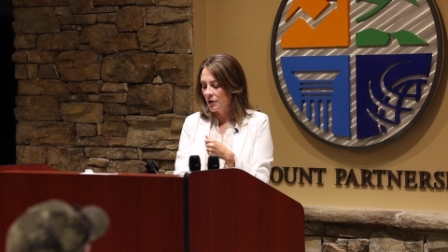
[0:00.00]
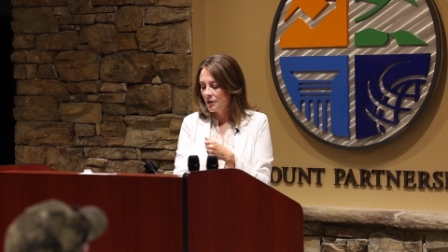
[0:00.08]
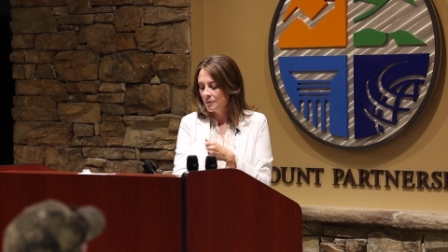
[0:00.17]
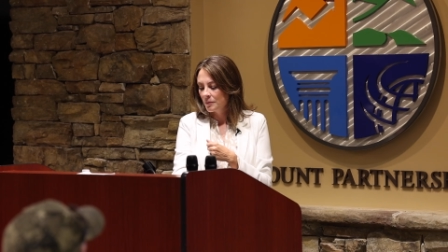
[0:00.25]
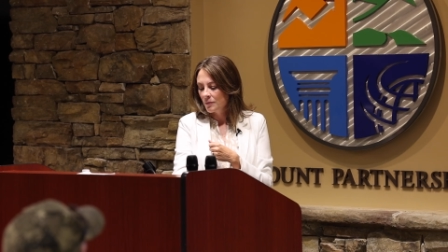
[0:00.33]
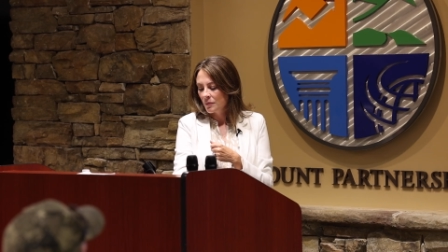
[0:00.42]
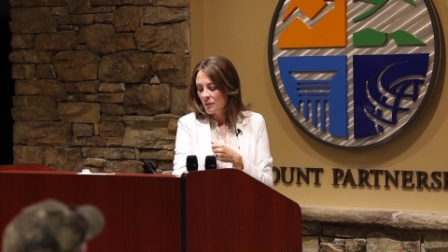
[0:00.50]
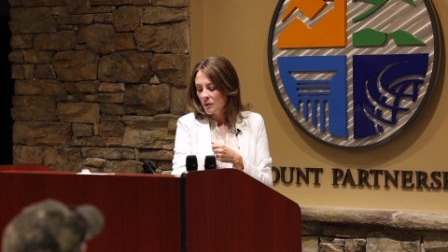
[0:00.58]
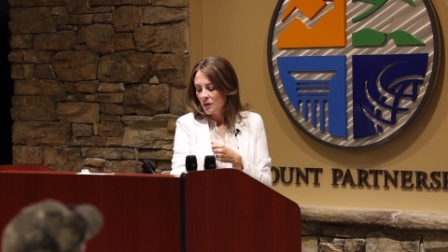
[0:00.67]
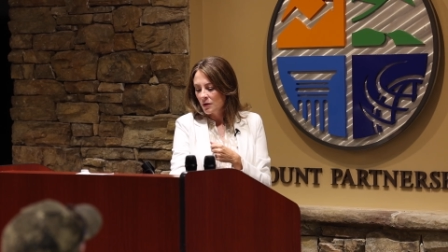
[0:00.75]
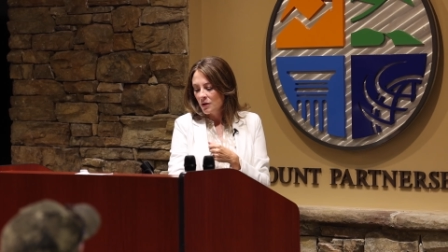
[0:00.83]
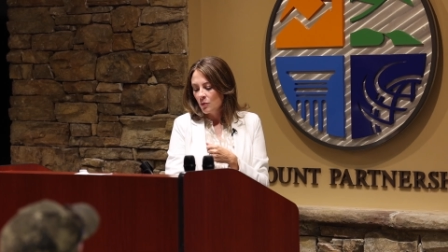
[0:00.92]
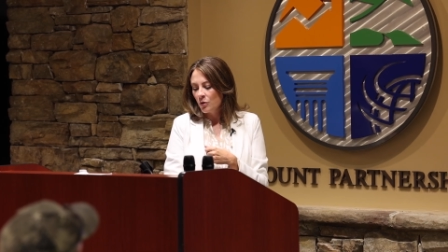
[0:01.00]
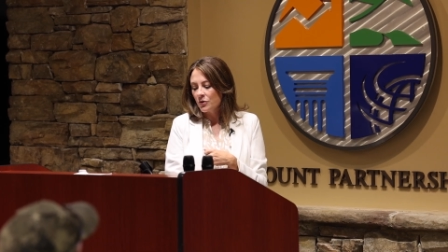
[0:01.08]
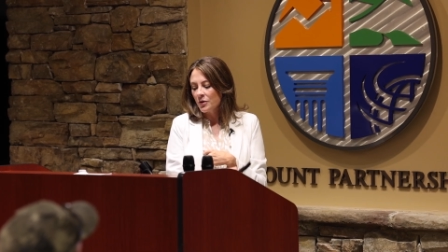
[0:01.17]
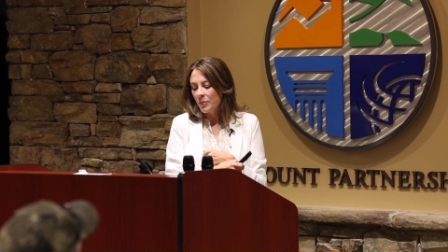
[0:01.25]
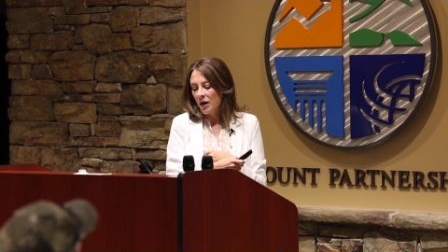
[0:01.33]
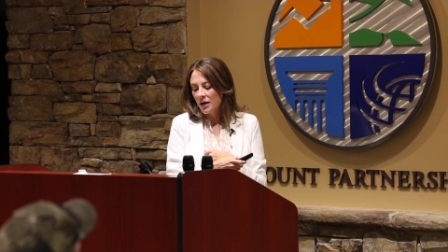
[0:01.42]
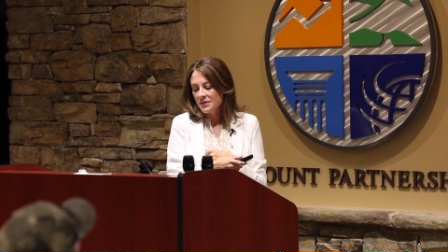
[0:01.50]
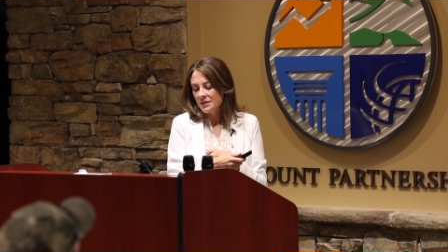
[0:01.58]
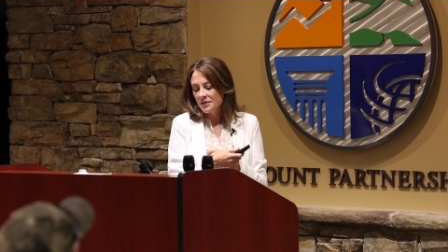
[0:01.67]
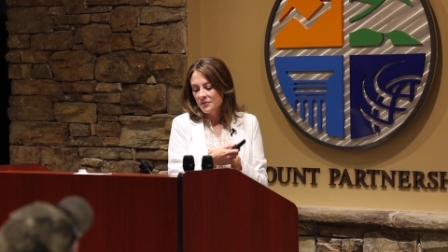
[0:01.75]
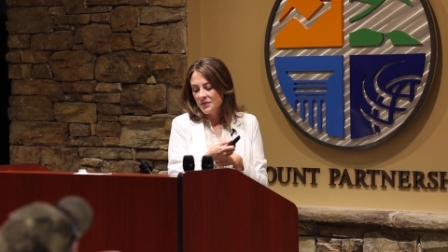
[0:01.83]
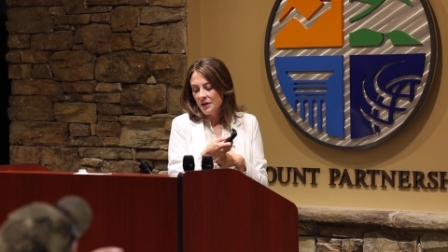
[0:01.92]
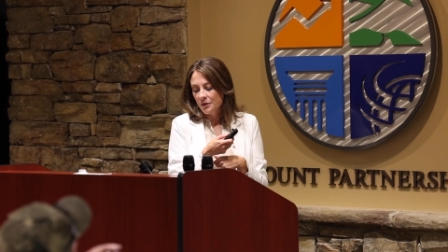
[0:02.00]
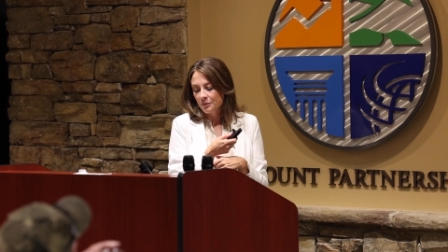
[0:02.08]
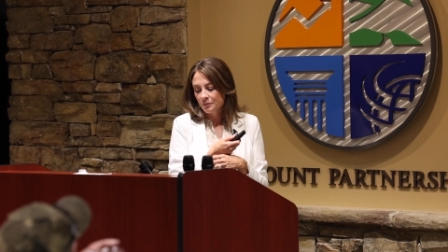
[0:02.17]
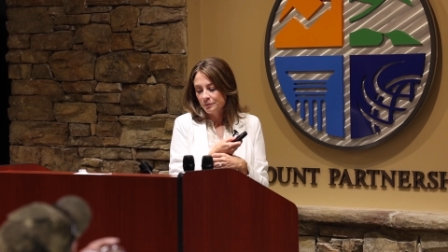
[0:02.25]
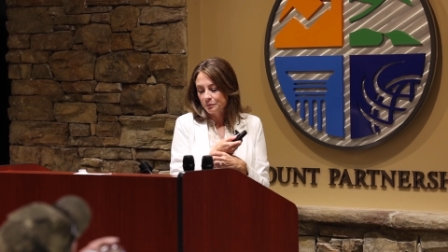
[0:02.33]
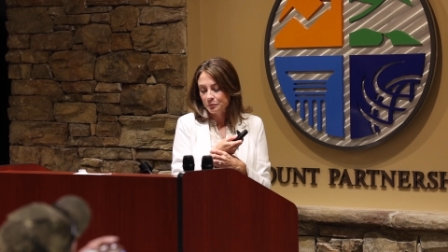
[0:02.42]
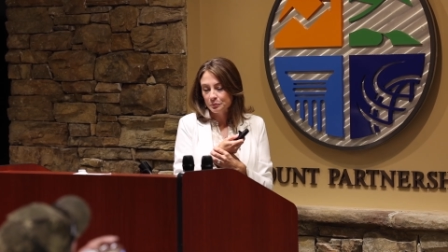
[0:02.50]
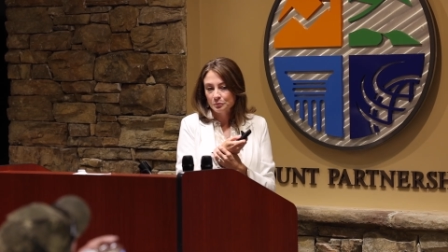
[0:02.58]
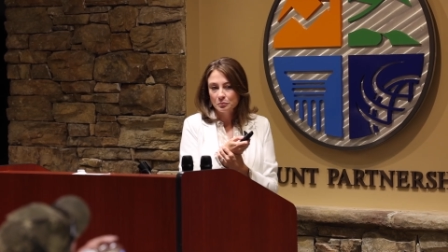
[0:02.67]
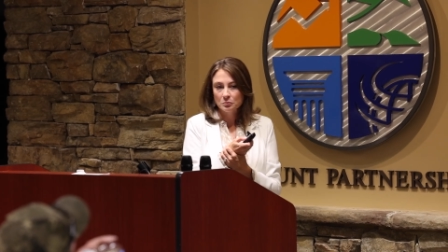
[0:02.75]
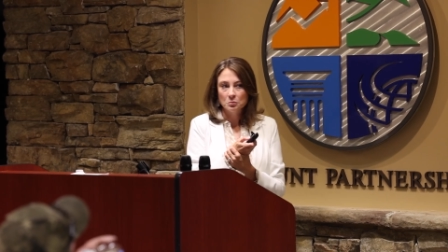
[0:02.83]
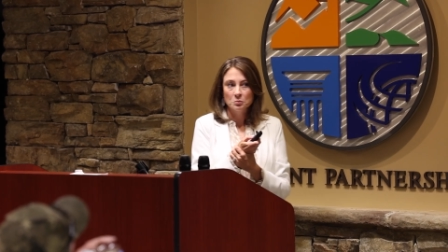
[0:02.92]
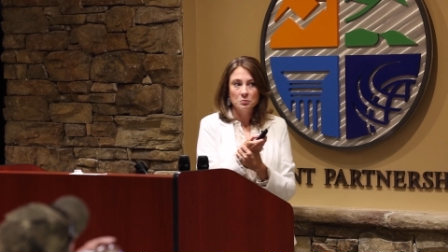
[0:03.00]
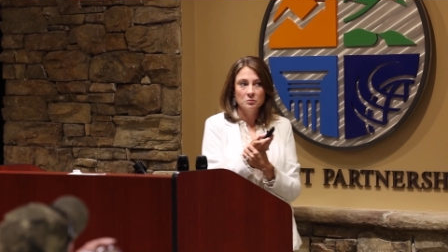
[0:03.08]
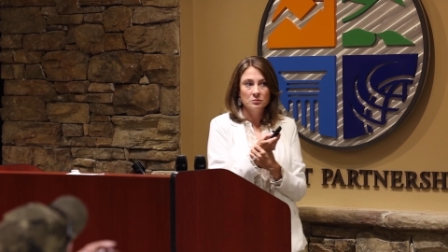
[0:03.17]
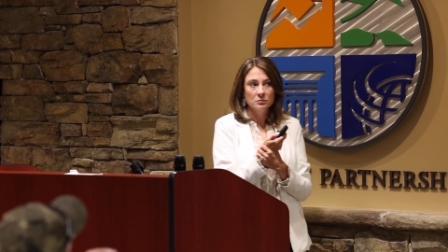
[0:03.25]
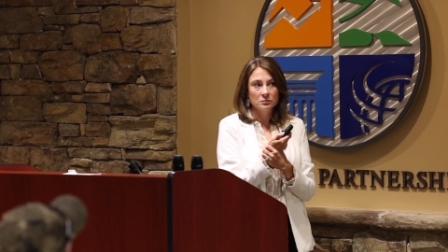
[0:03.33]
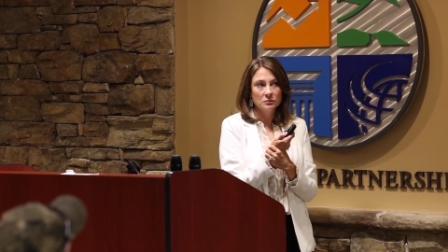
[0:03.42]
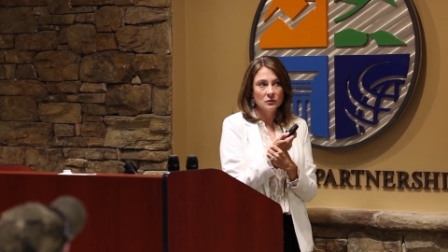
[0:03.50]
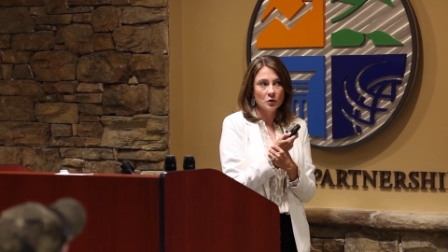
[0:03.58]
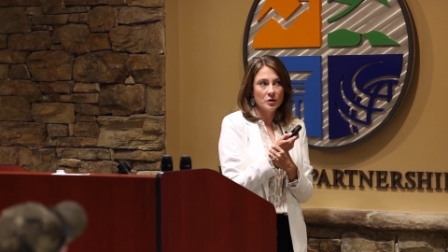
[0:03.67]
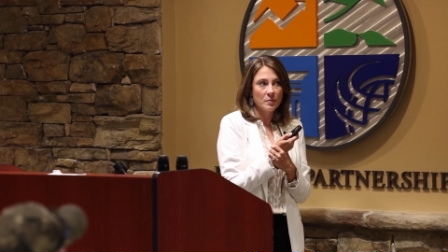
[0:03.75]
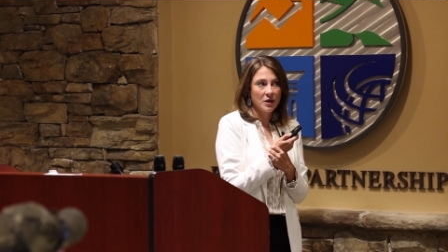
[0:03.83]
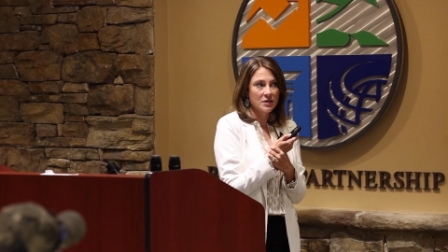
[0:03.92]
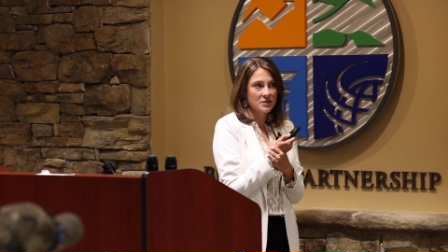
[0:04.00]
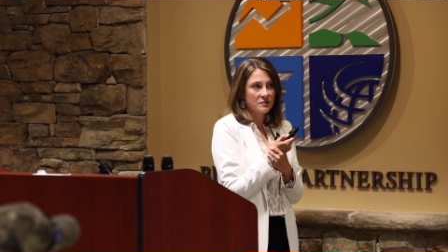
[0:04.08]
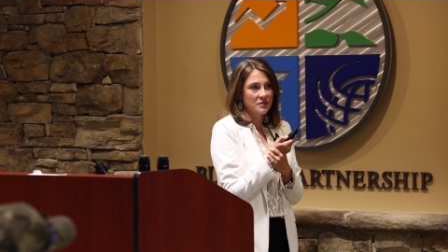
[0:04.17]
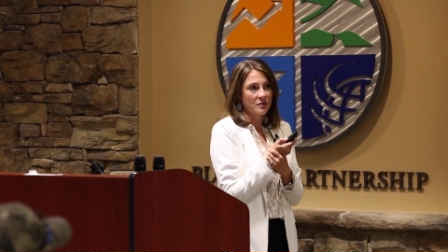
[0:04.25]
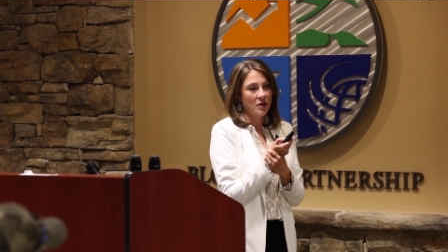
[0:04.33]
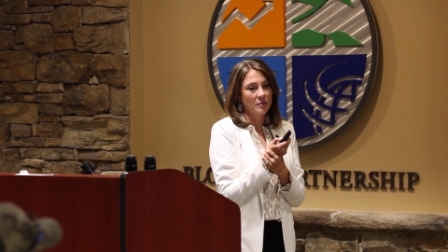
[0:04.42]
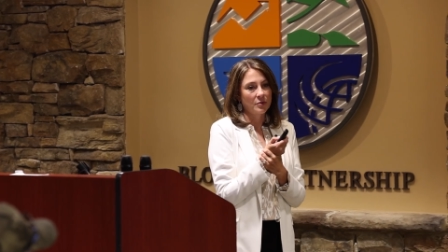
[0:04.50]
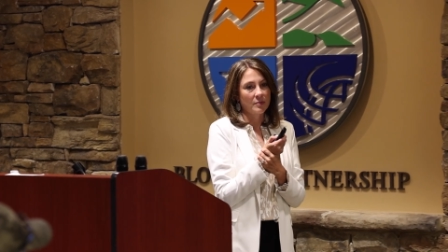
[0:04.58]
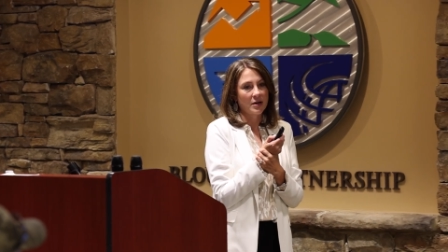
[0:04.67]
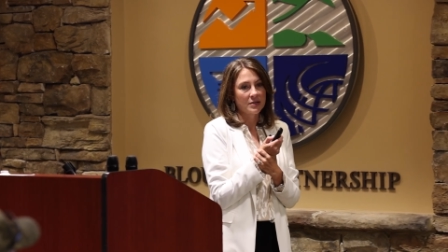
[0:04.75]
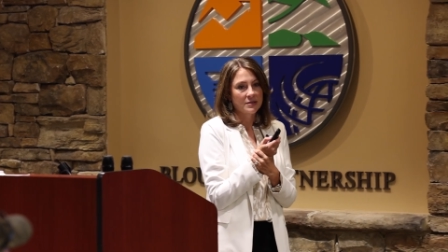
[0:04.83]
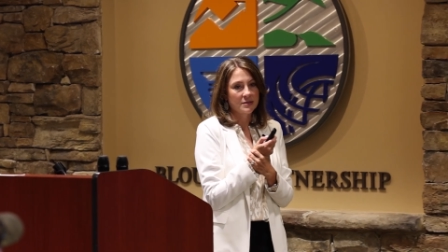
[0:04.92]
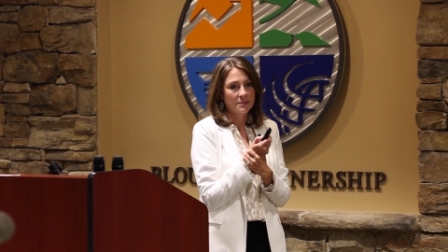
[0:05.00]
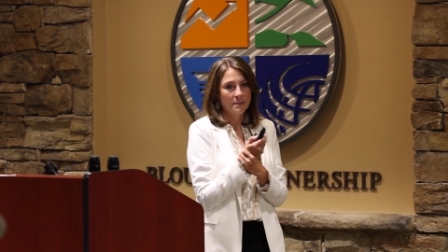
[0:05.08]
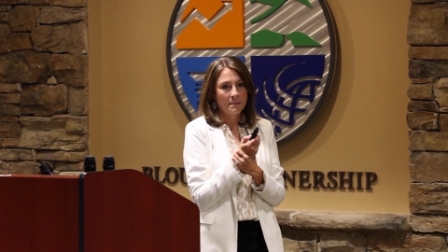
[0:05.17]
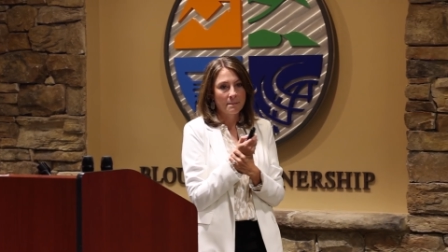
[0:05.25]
right? What are the positives though? What are the positives of compromise?